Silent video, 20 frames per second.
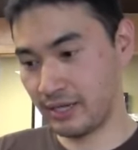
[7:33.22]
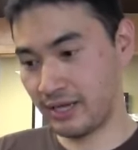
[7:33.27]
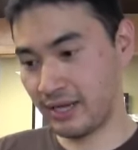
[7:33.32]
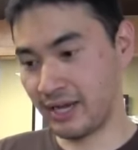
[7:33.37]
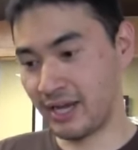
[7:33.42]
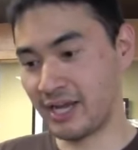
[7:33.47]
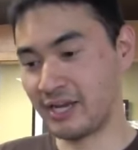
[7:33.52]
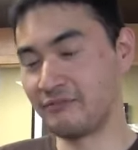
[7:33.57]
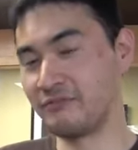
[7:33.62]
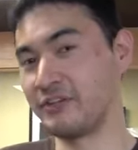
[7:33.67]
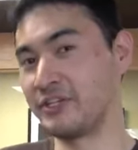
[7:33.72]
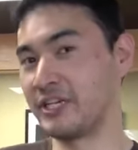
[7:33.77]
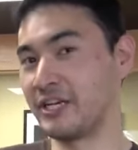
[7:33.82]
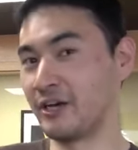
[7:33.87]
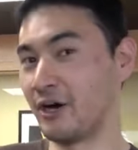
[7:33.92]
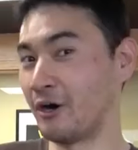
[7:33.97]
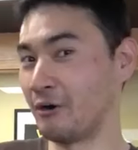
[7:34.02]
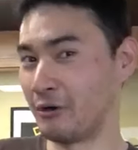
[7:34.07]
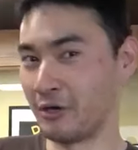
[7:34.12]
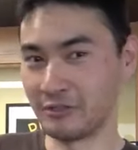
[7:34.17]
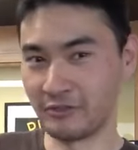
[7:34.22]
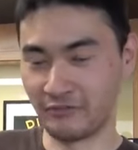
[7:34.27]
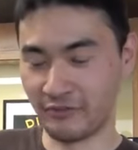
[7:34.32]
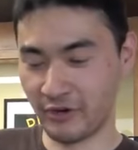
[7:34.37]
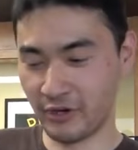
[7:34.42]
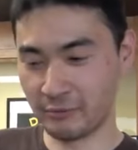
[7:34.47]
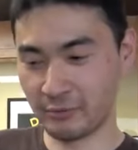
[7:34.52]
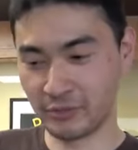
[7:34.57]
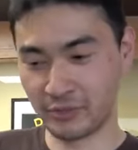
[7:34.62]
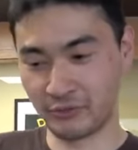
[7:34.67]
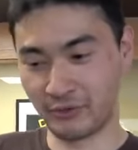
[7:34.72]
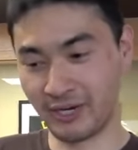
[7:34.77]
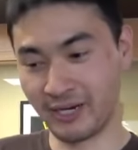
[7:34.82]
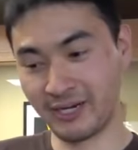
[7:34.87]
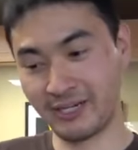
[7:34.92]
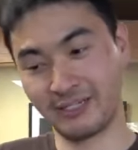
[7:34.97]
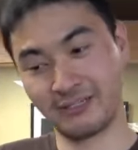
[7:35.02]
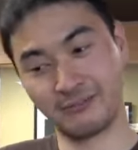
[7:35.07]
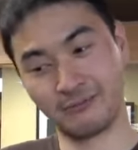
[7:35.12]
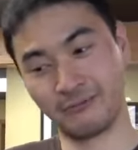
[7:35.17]
And if you get all other variables
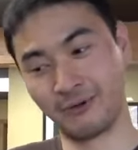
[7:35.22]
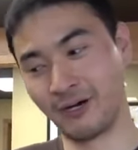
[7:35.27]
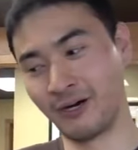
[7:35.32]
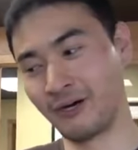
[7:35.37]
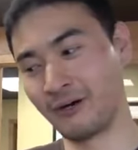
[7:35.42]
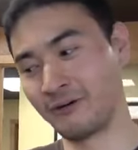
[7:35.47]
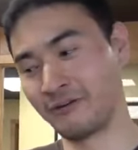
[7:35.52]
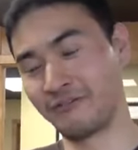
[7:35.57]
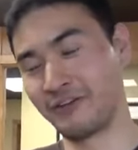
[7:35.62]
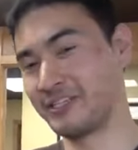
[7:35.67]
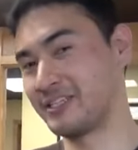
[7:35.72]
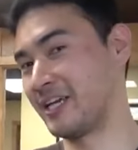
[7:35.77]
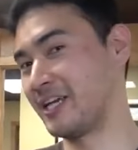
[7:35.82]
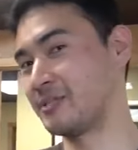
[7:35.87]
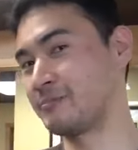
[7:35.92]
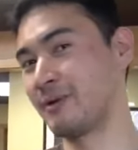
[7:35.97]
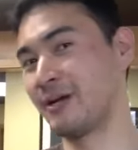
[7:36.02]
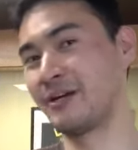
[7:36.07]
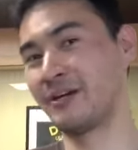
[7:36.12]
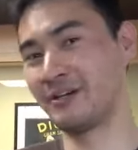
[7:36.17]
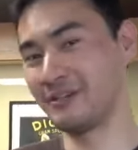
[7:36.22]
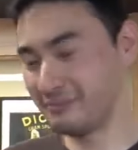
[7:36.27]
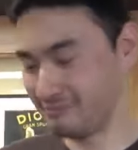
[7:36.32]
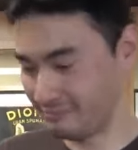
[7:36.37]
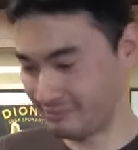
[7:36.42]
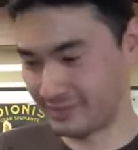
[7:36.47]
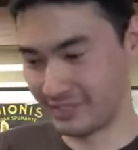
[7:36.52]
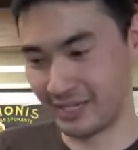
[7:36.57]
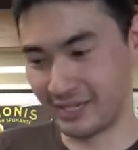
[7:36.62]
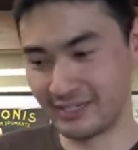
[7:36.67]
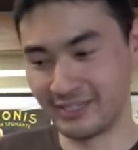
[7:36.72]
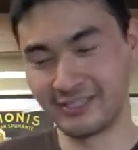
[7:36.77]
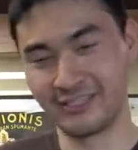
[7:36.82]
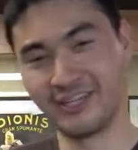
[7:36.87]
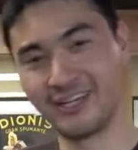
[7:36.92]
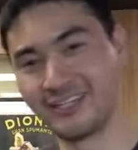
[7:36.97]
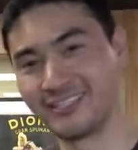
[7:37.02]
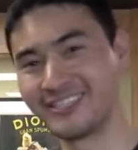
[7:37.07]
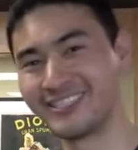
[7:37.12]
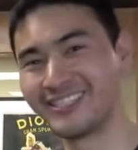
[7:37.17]
right, well, if it tastes better, then it
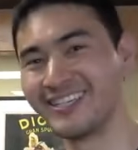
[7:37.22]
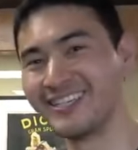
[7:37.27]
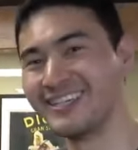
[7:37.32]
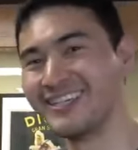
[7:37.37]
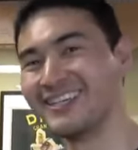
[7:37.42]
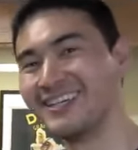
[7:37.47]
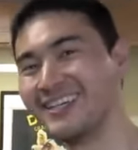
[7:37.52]
does.